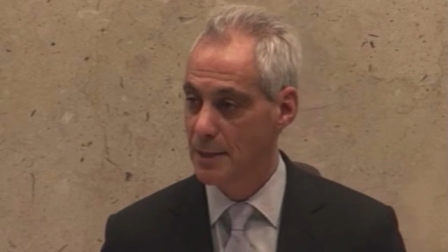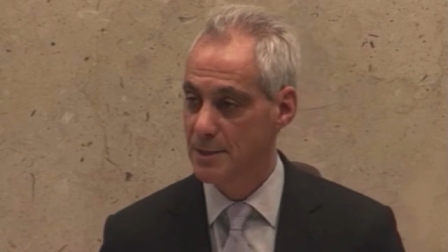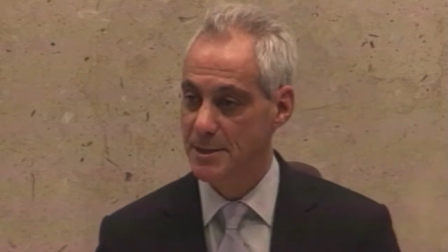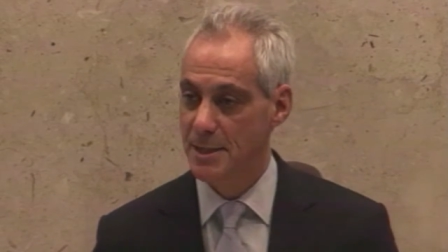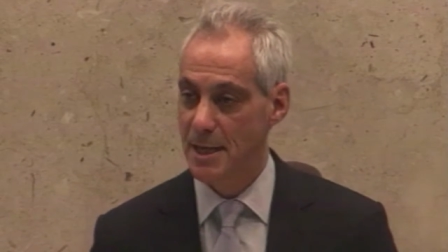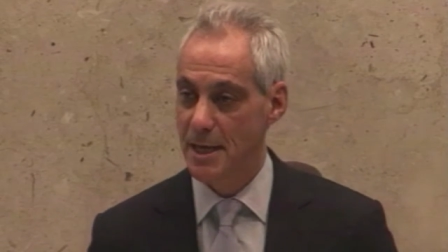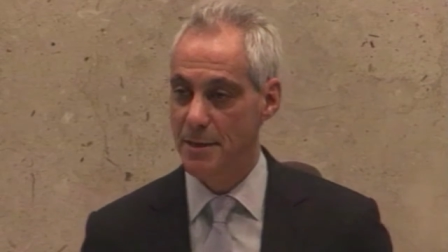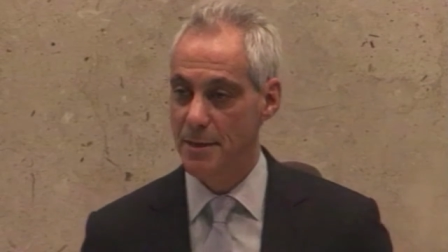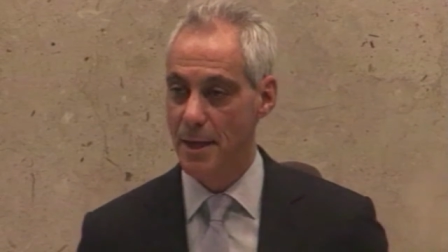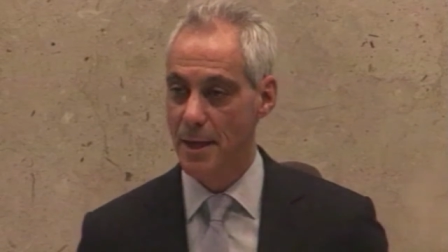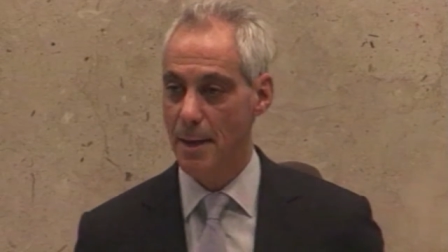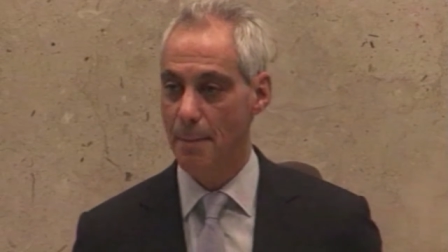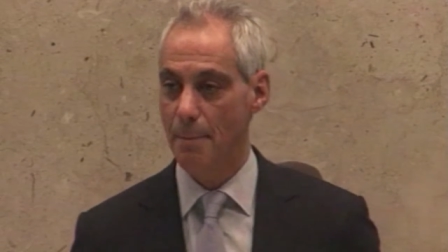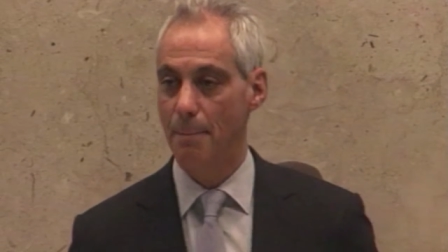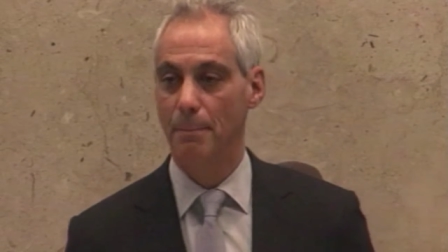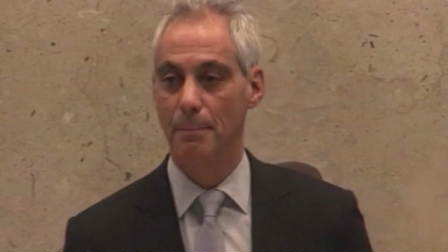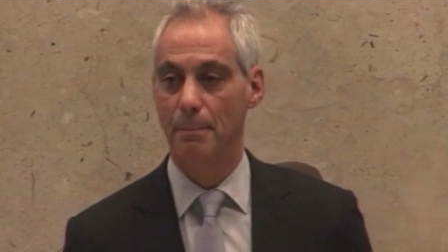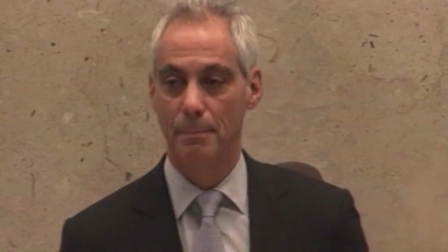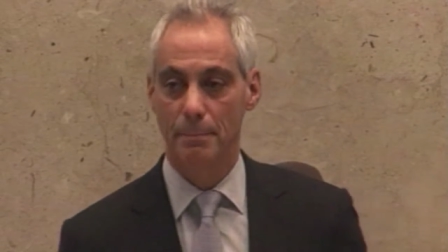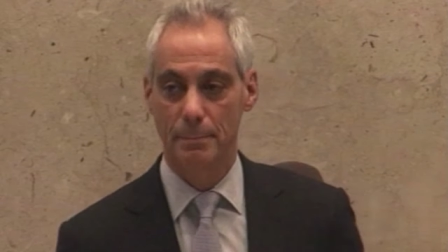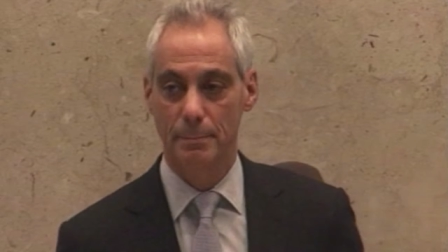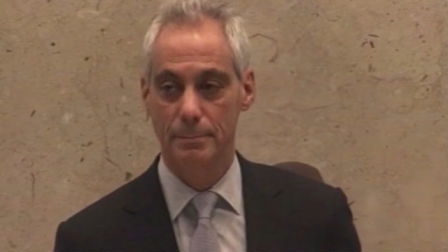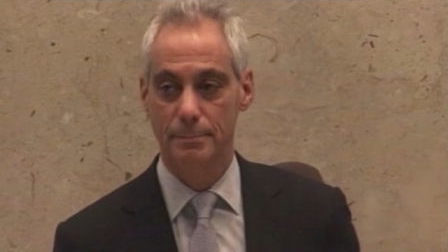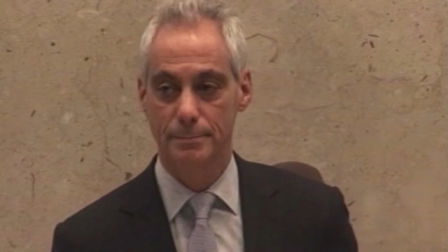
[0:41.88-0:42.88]
I say
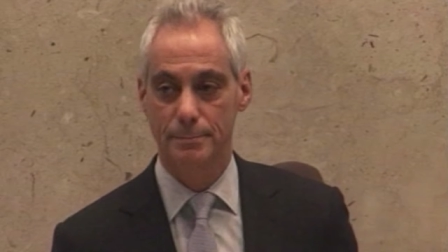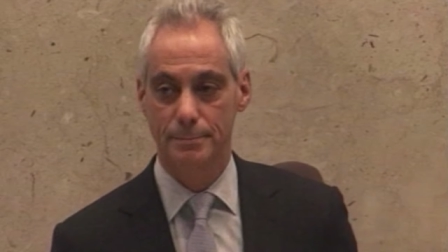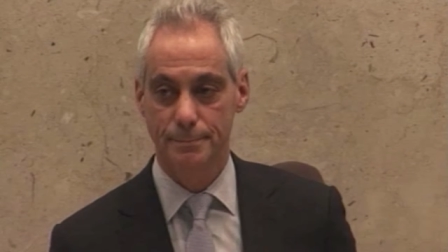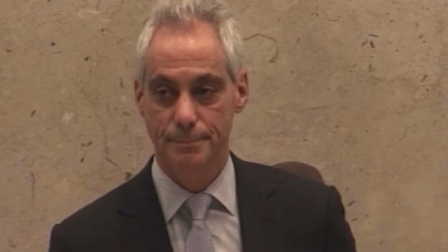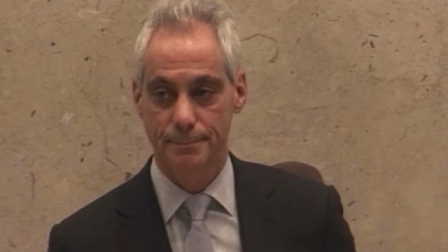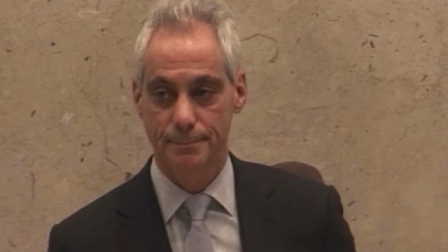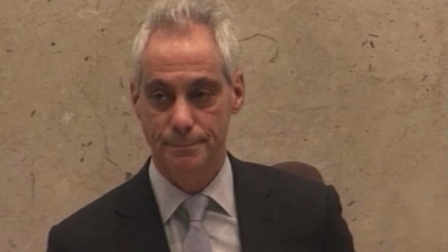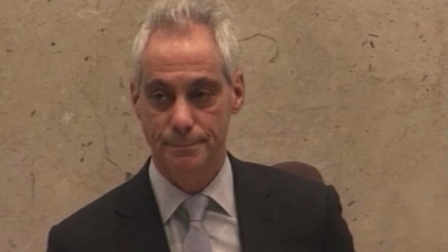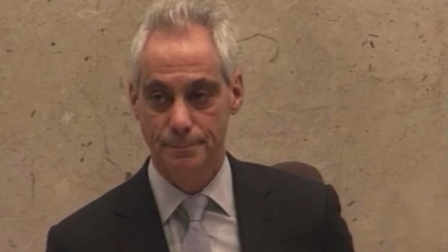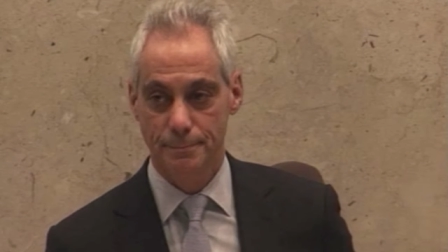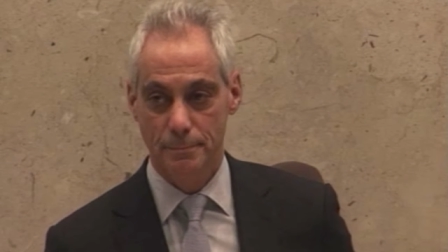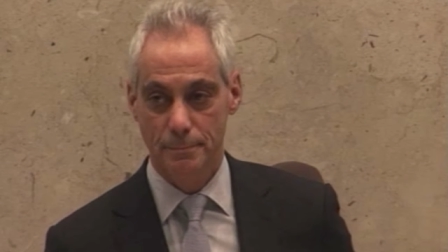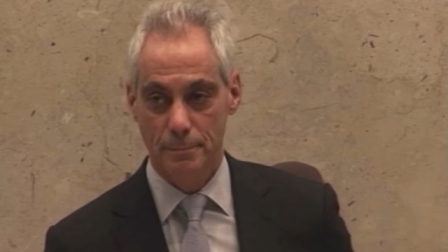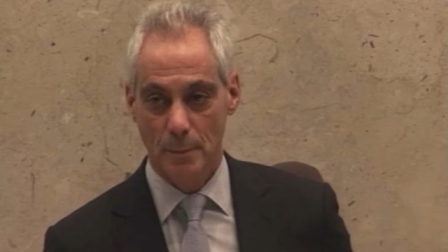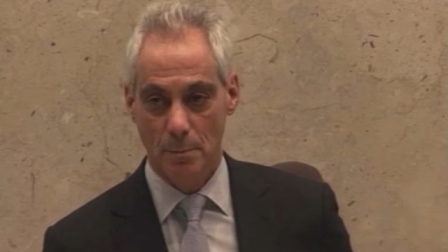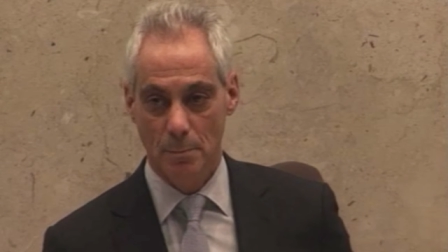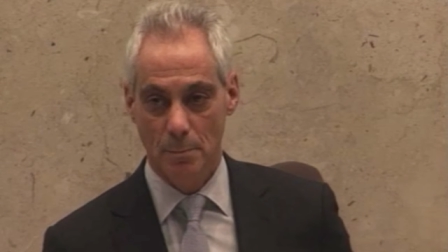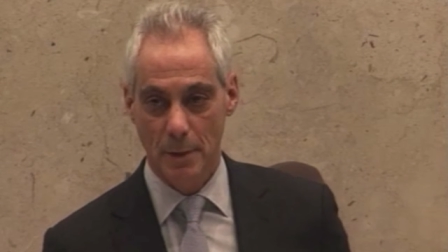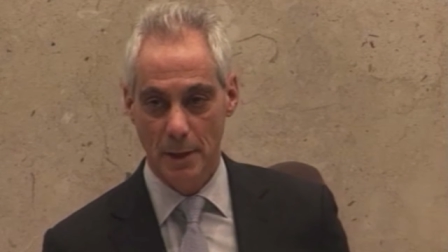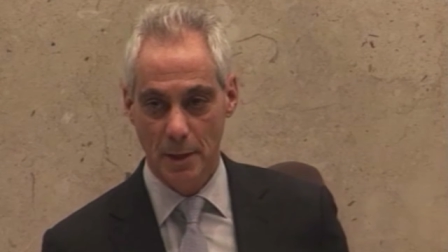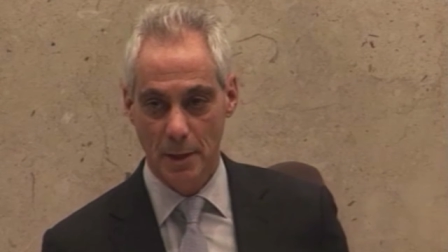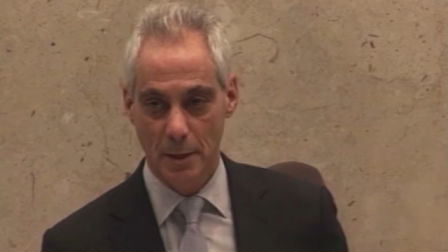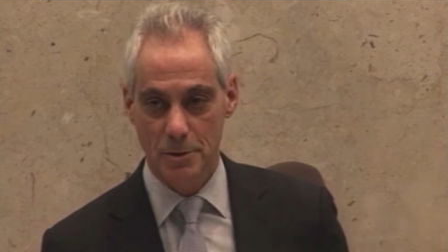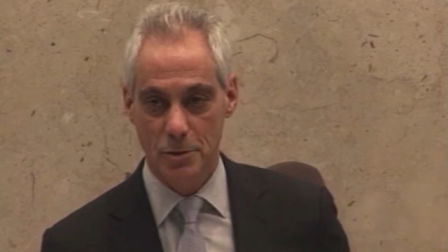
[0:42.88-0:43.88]
that
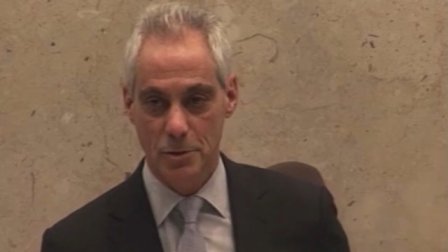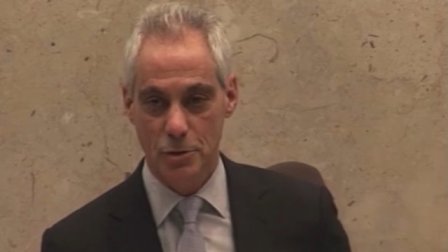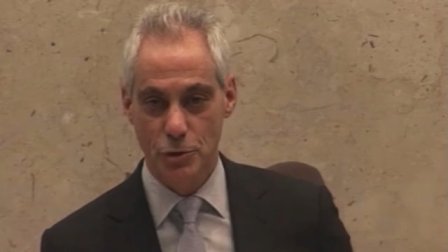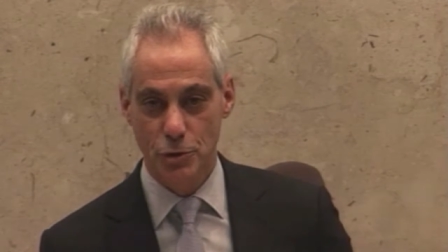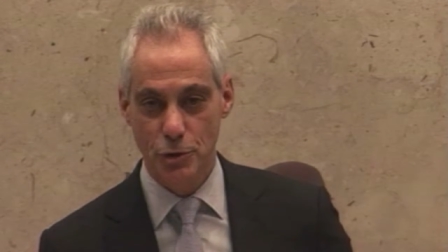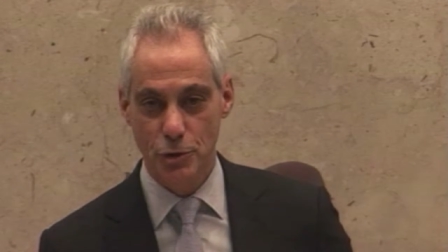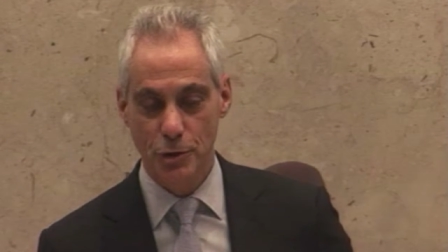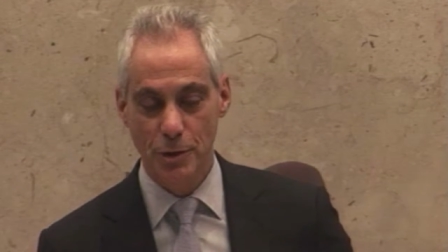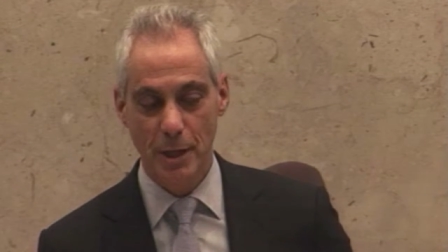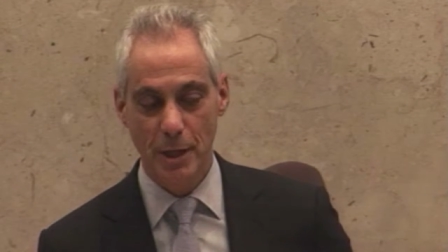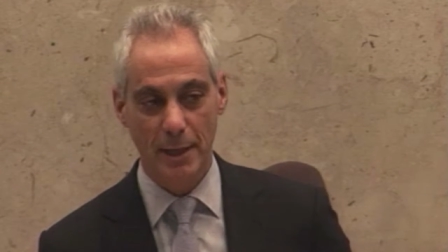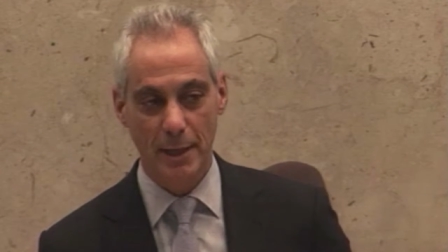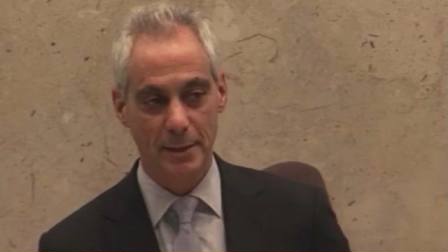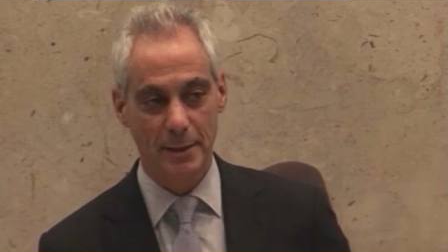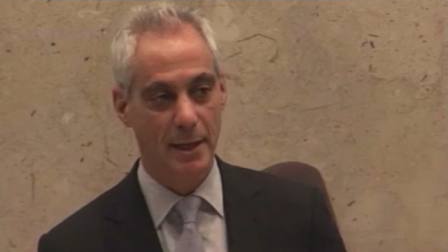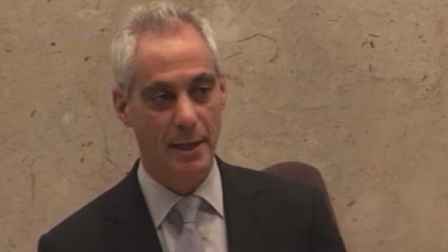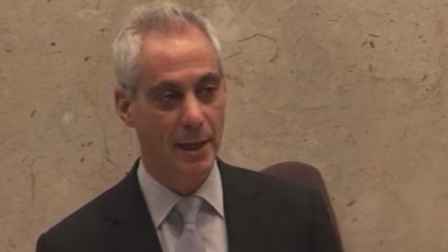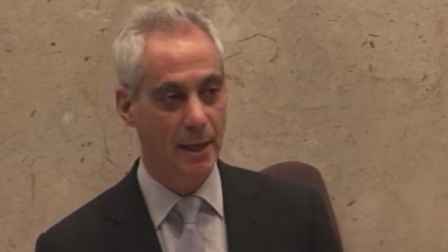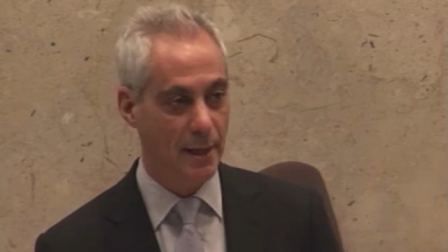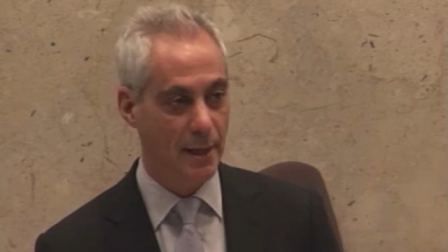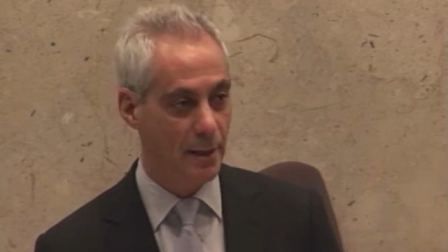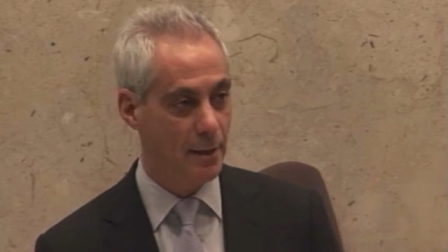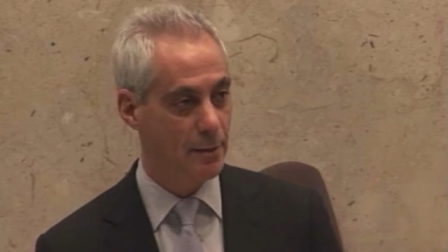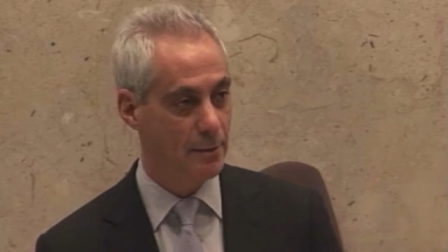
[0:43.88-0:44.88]
because it should not
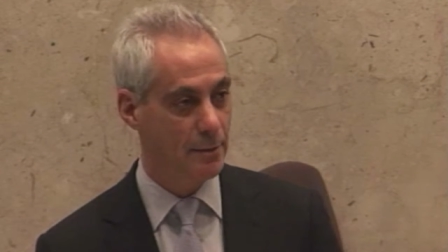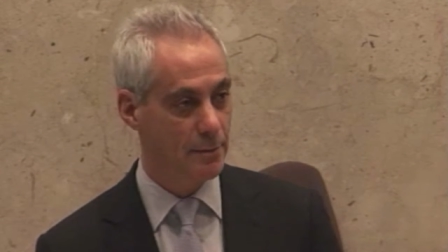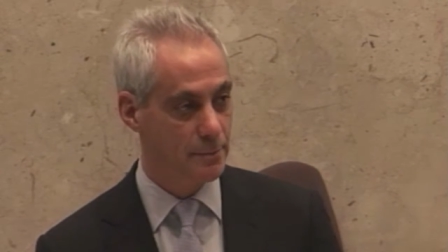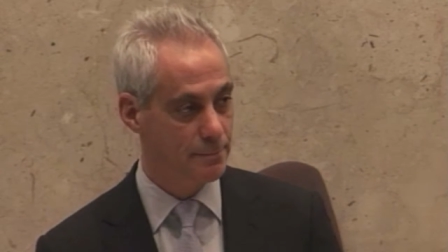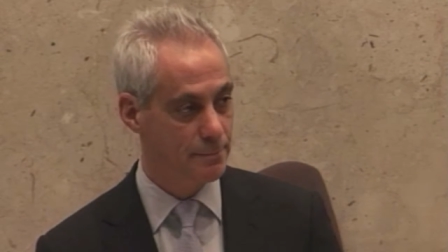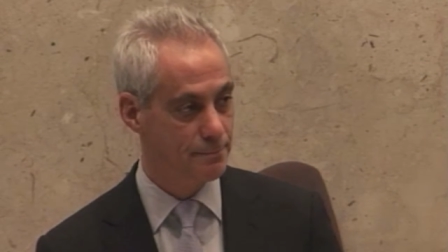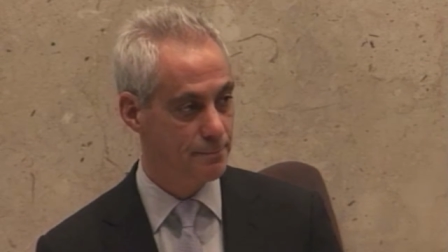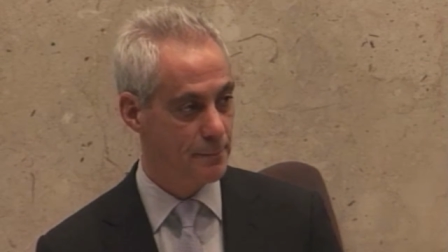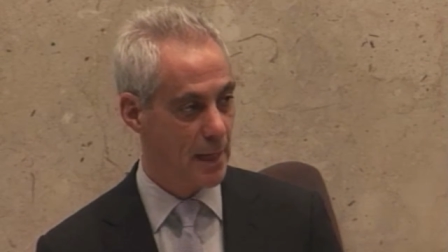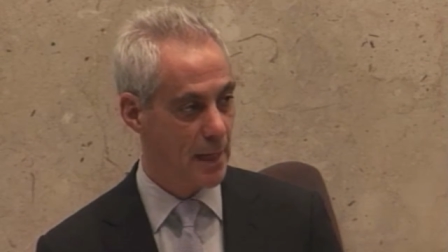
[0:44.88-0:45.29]
take